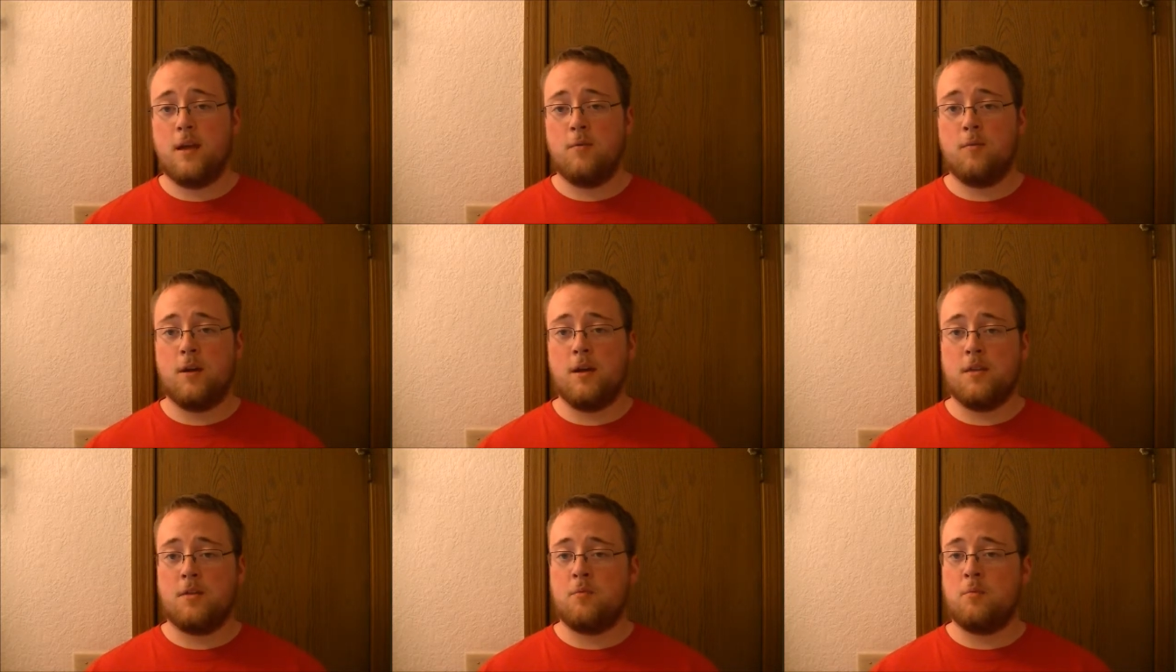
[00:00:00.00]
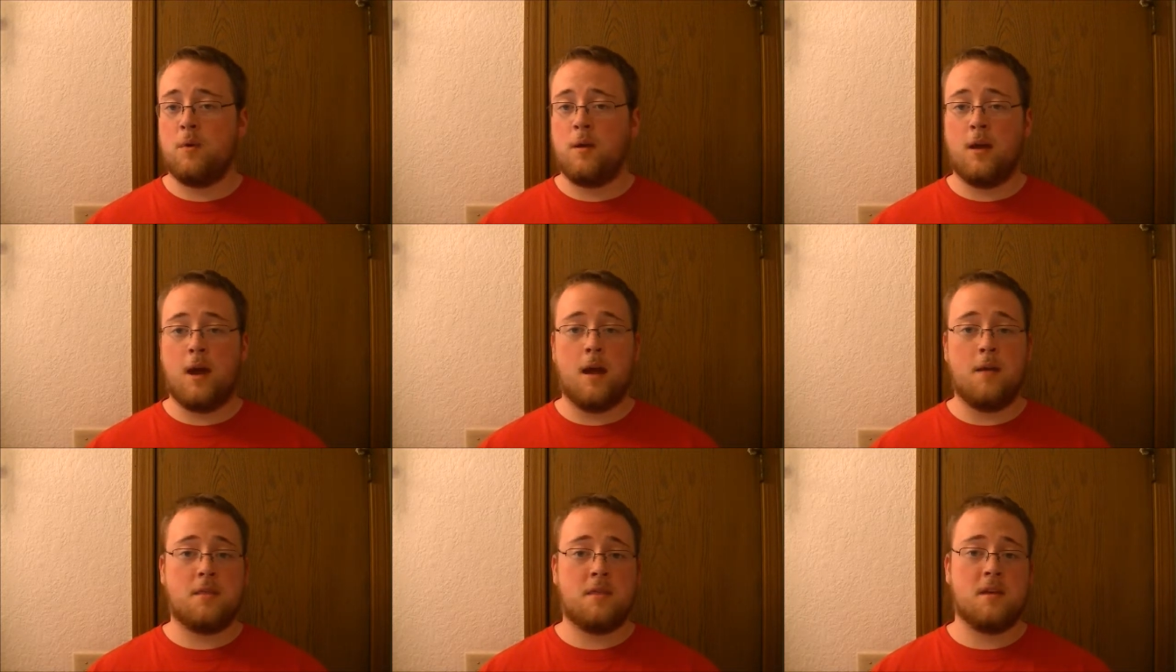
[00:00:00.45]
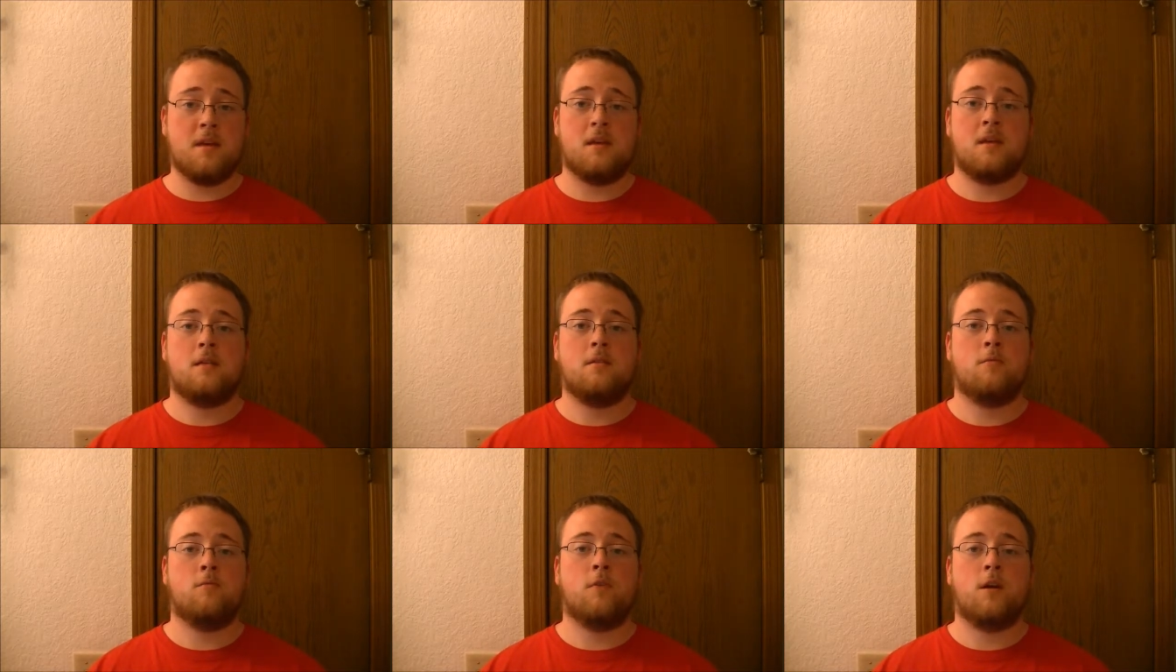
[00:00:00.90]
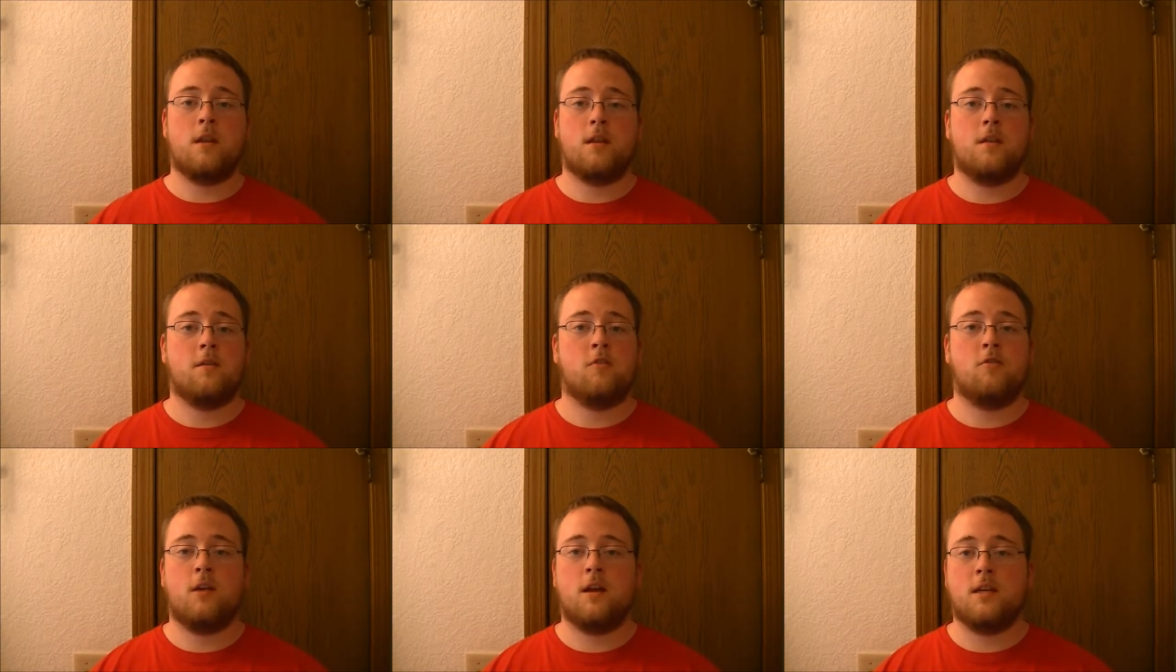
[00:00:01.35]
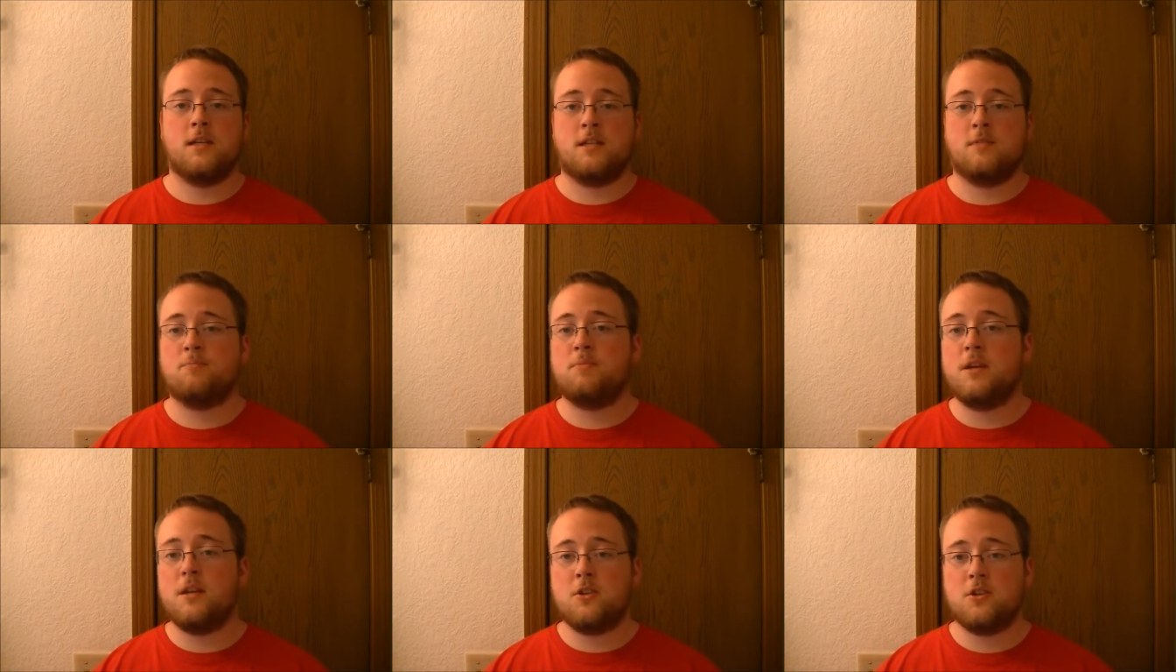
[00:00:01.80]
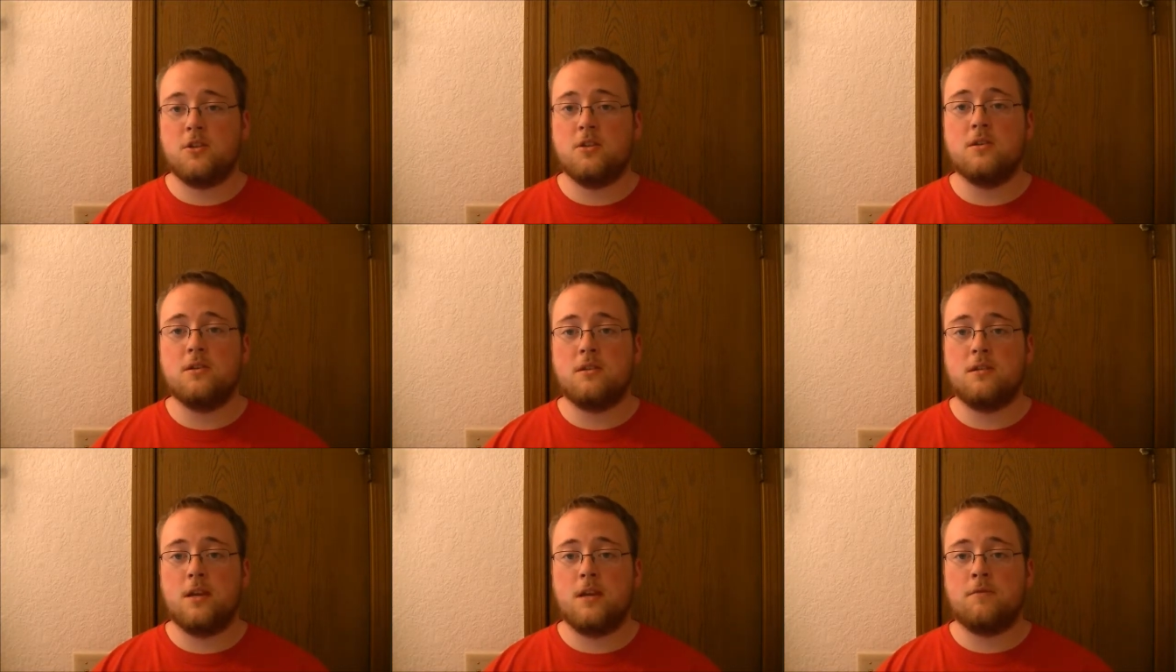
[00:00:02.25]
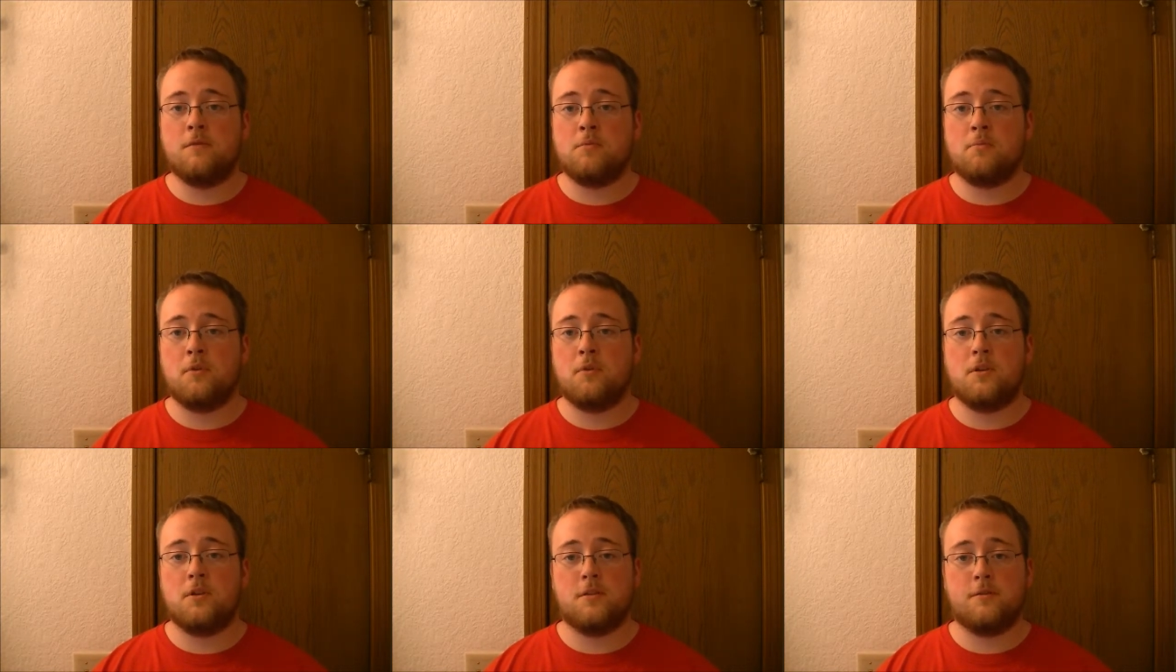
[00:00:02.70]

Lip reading: with, I think, one of the greatest speeches ever put